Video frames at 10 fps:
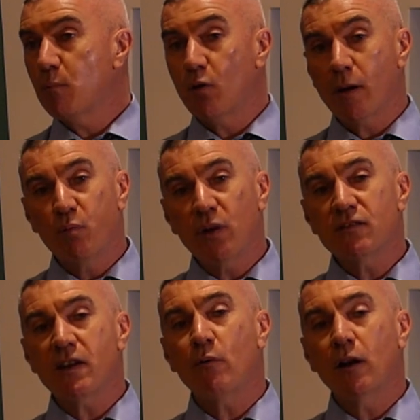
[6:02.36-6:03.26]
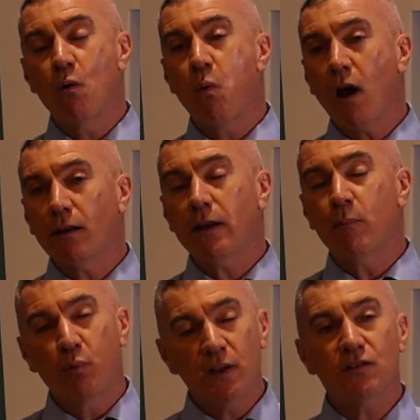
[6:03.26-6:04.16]
but it brings out
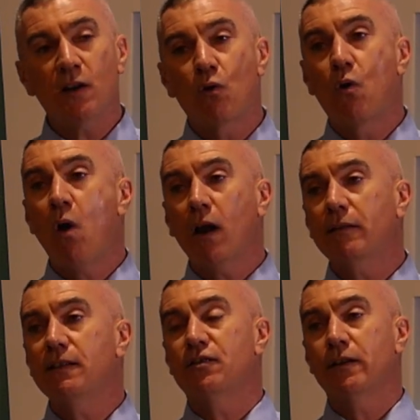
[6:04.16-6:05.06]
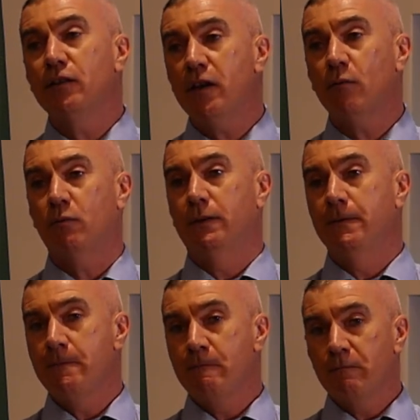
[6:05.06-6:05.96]
qualities in you
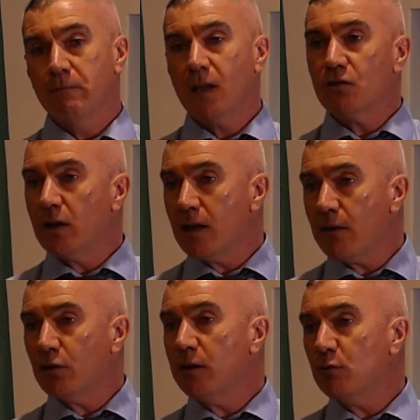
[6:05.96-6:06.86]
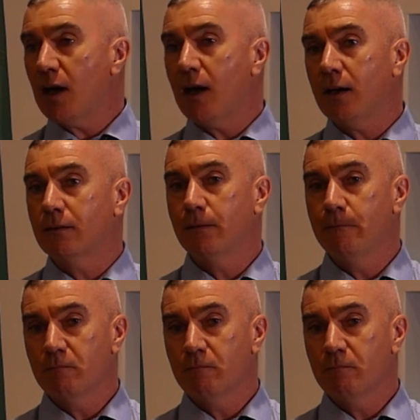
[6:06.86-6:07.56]
that you never knew you had.